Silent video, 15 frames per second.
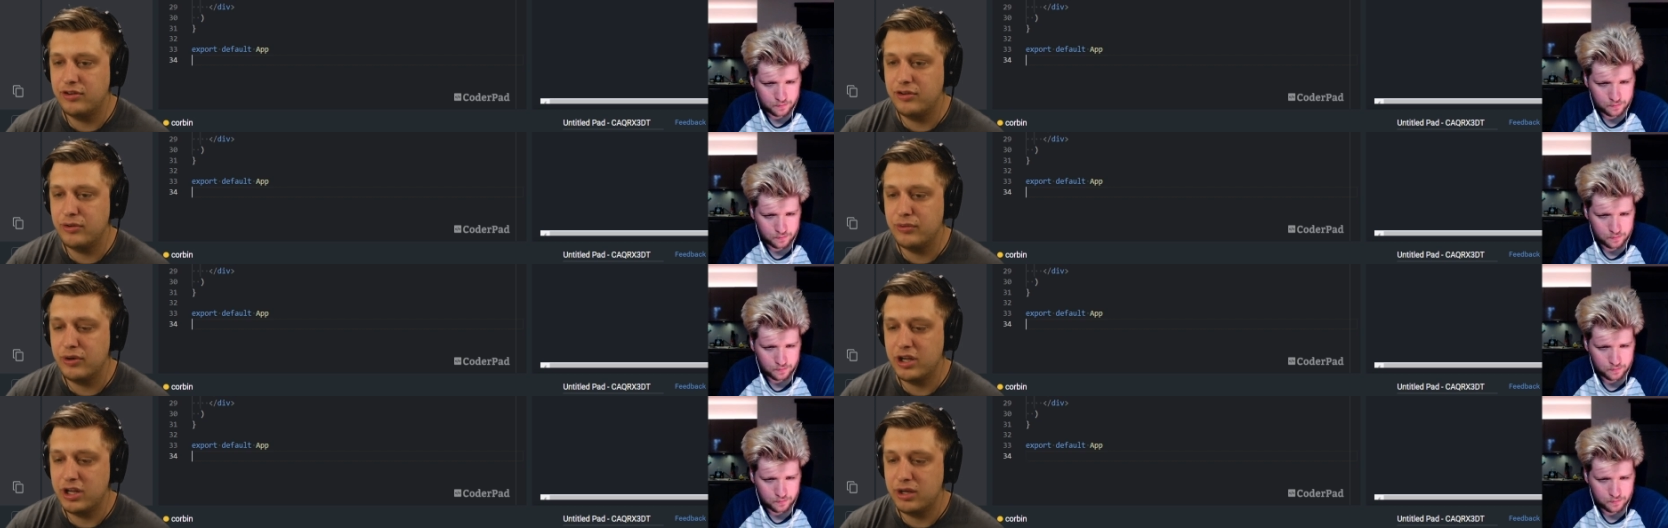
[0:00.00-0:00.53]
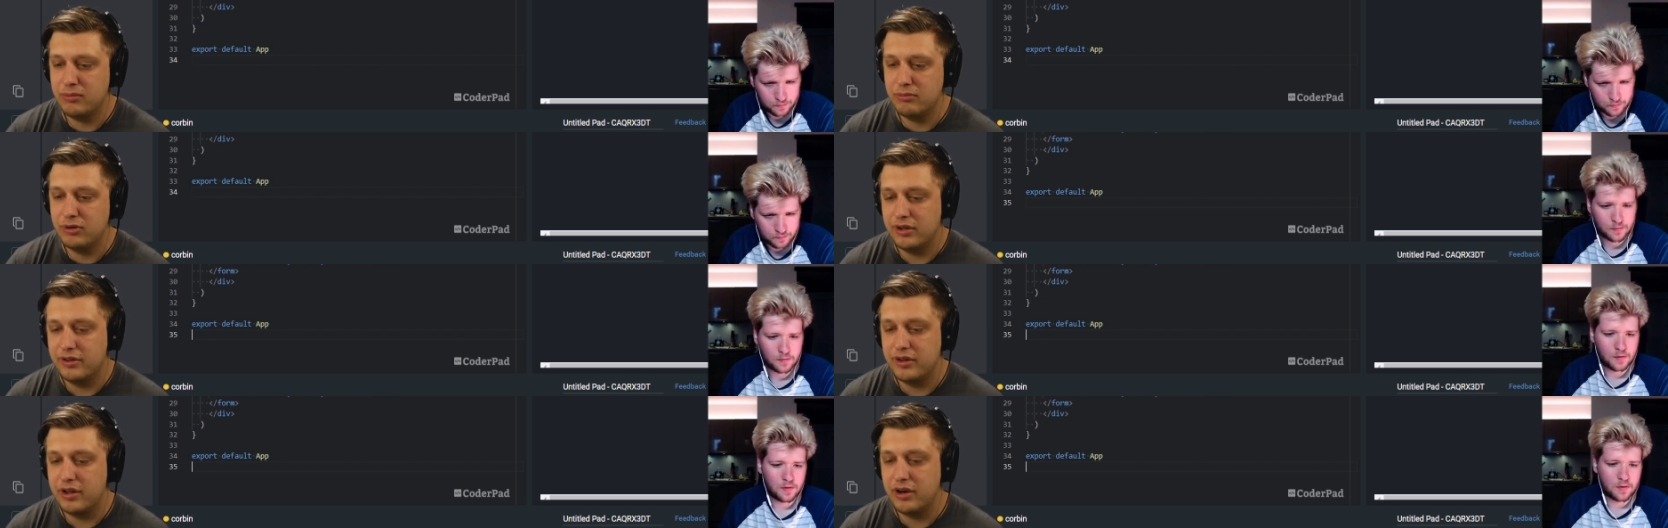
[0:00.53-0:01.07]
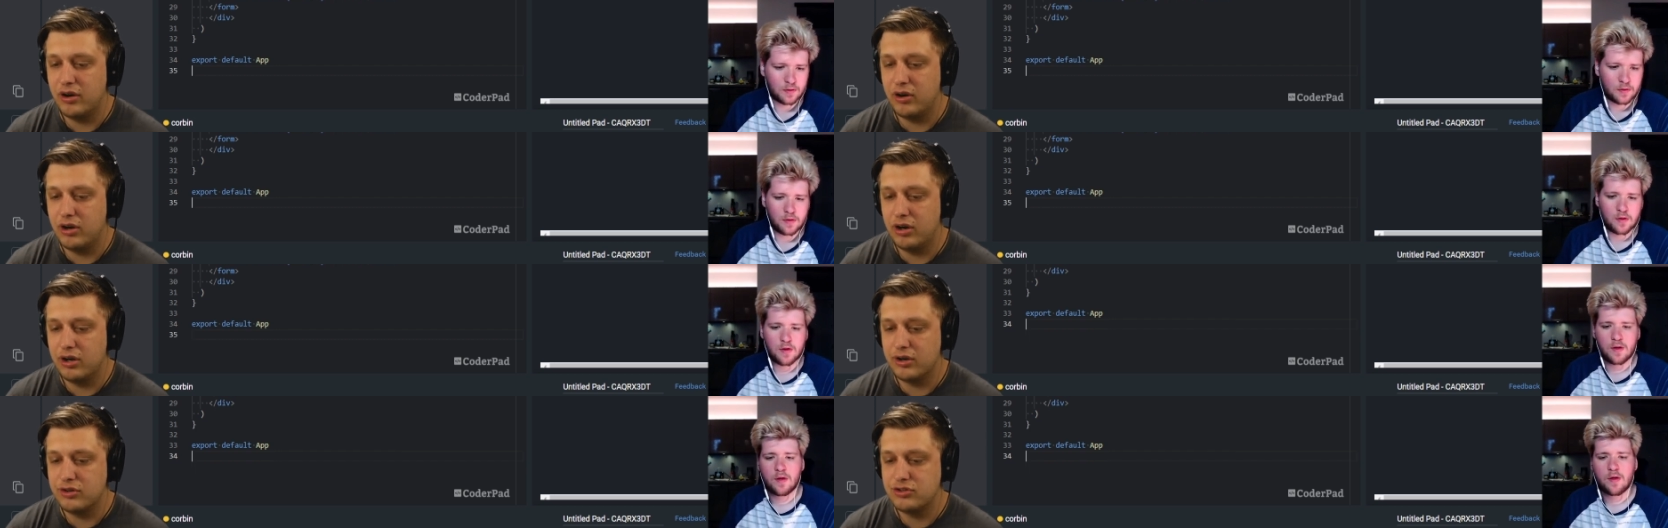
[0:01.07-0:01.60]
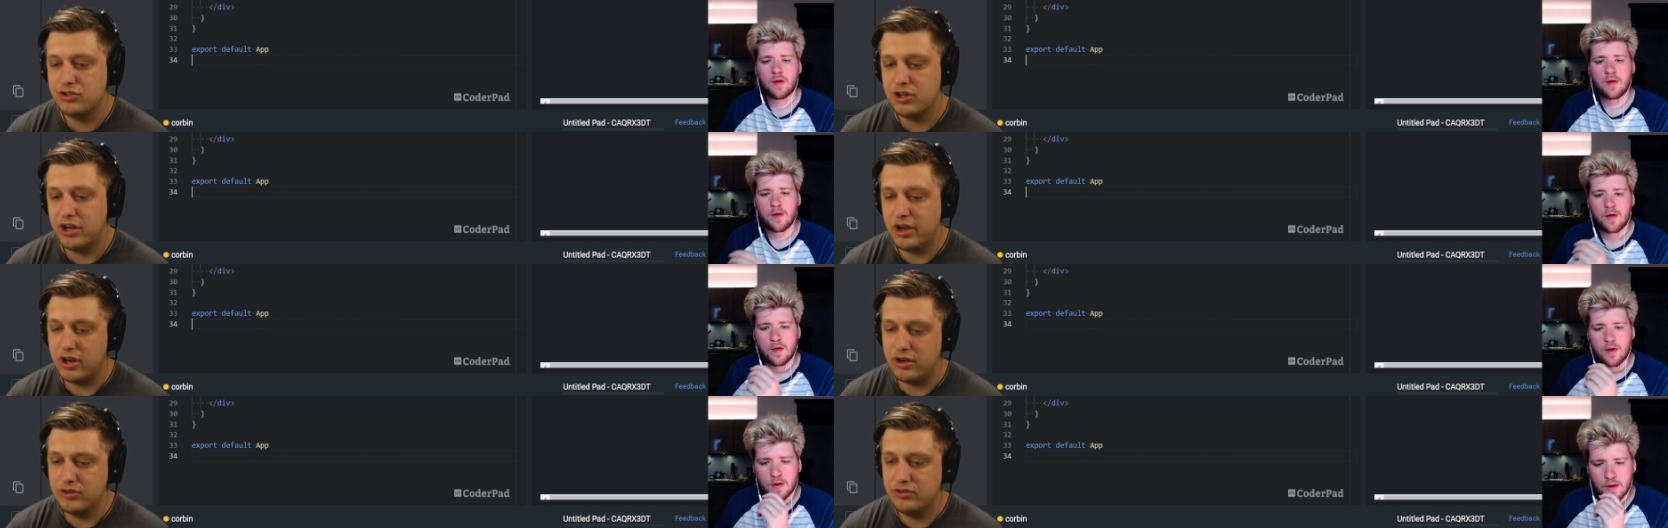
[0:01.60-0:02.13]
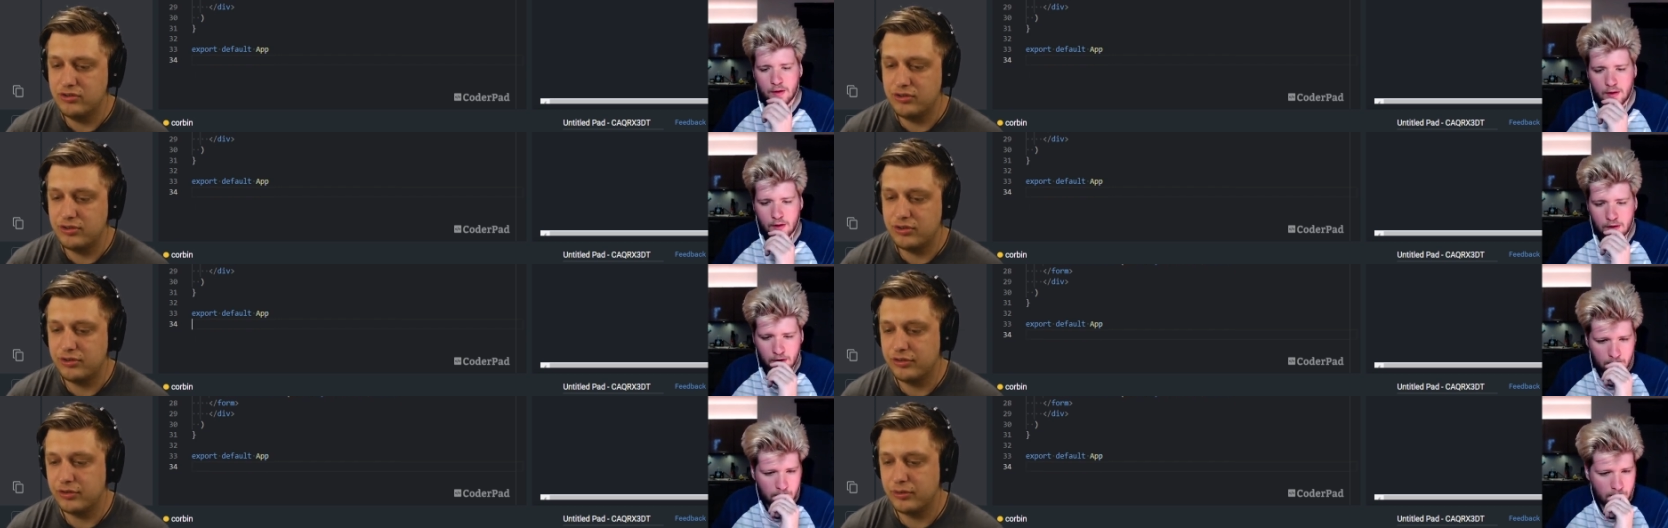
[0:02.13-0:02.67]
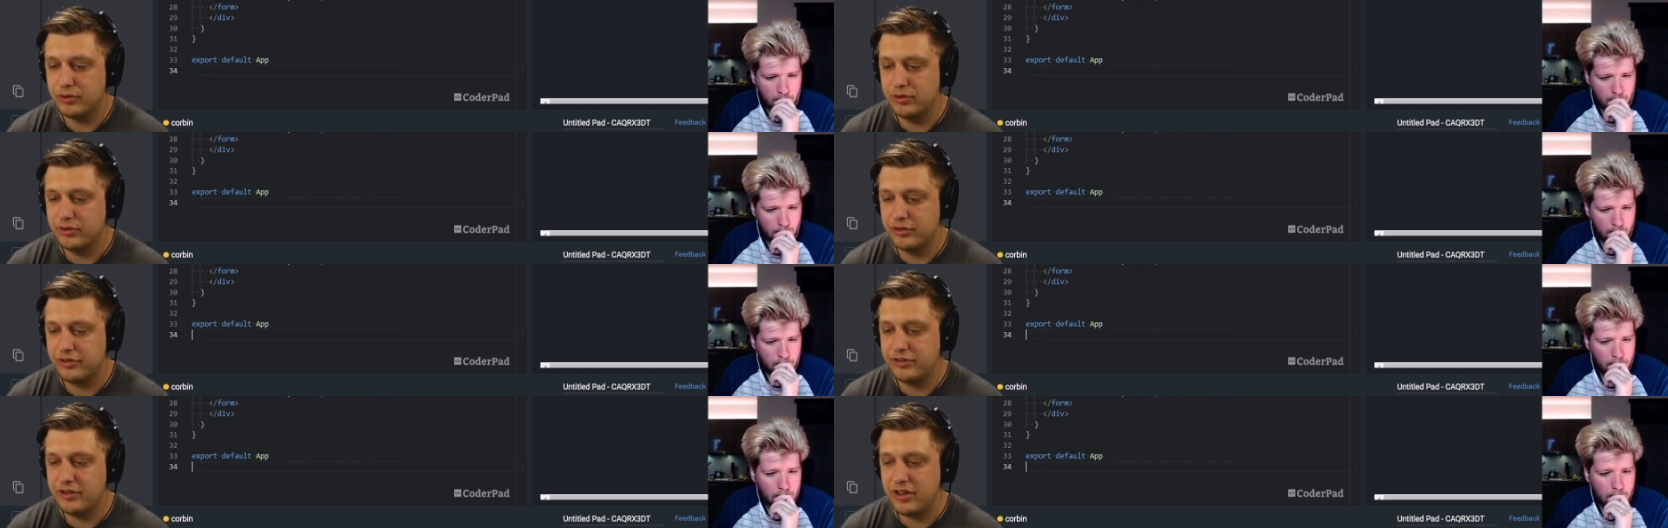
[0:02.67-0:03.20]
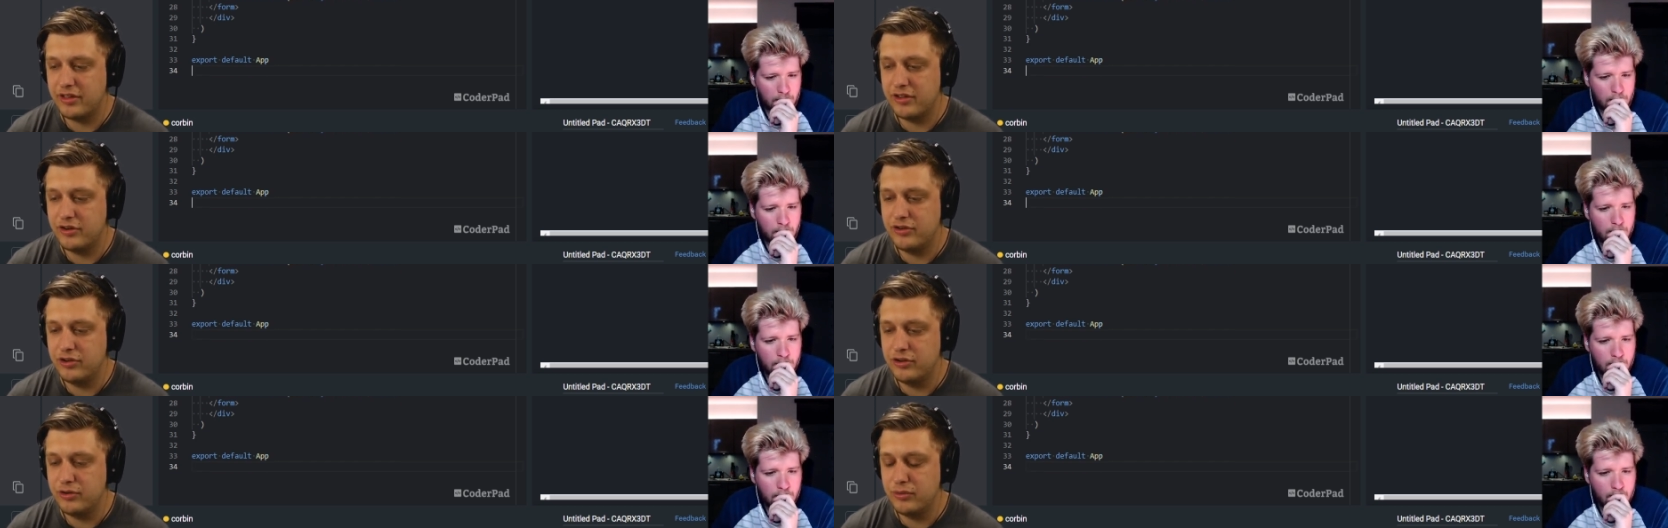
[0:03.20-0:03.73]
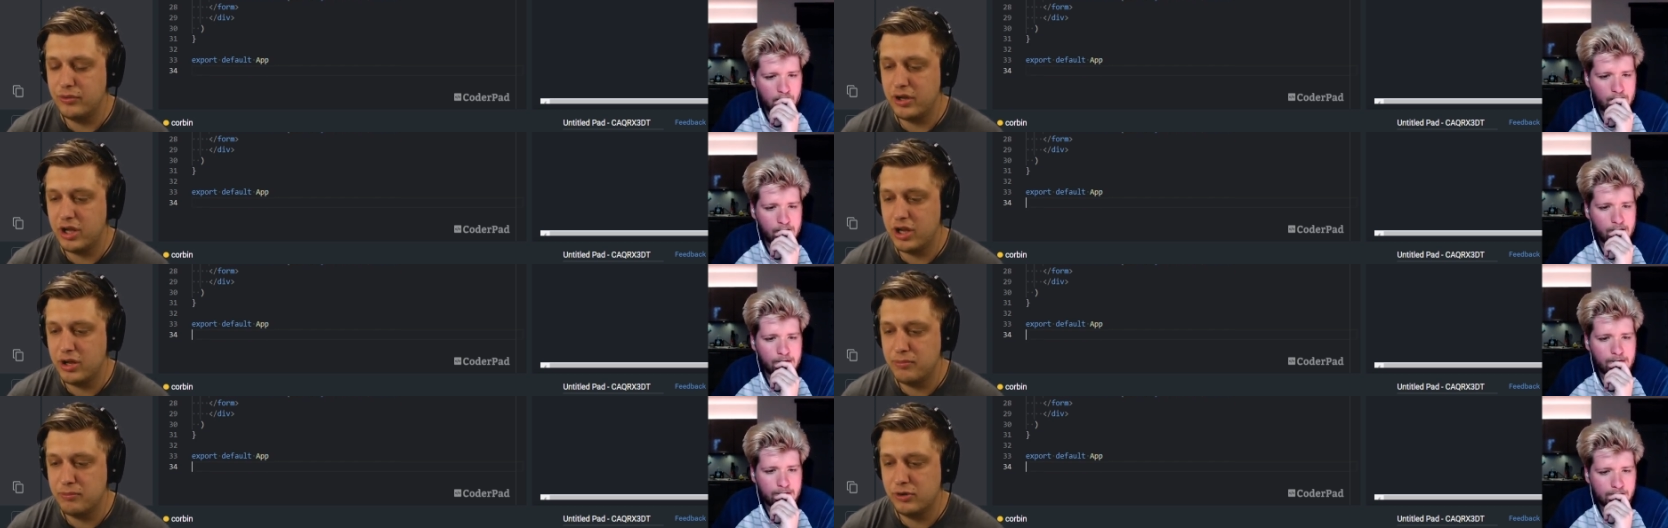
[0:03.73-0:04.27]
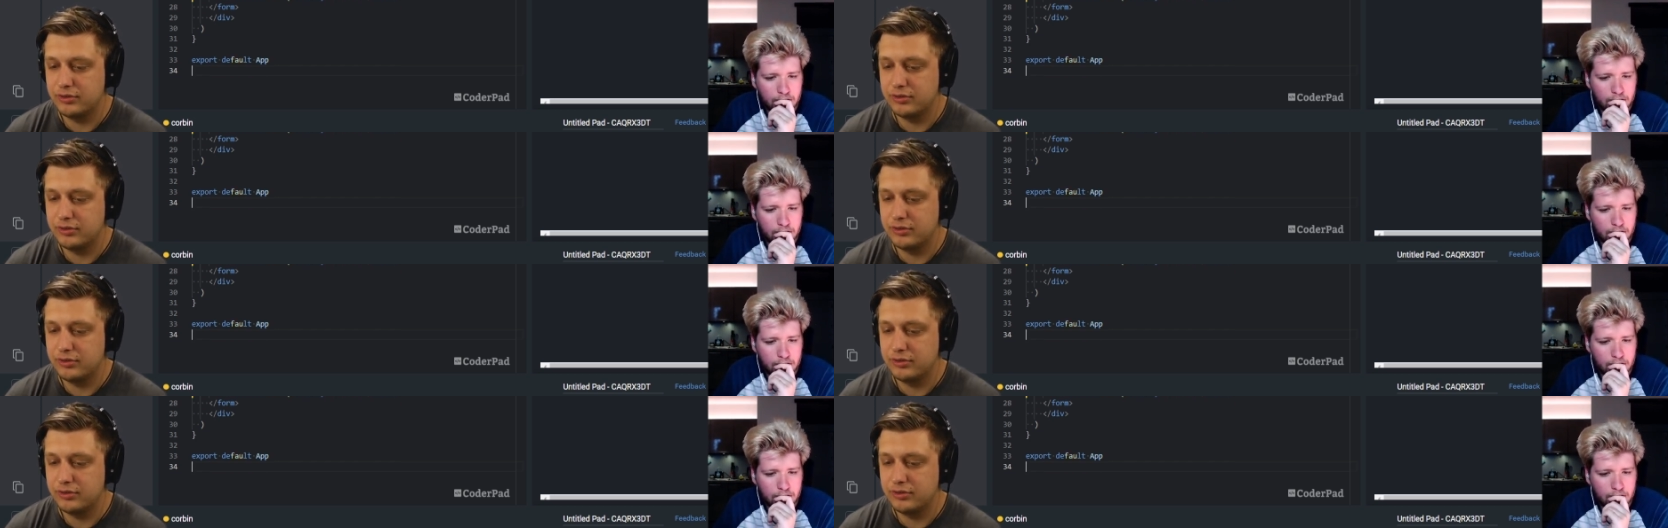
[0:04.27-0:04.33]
Speaker 1: do name and then on change. It's going to set the to do name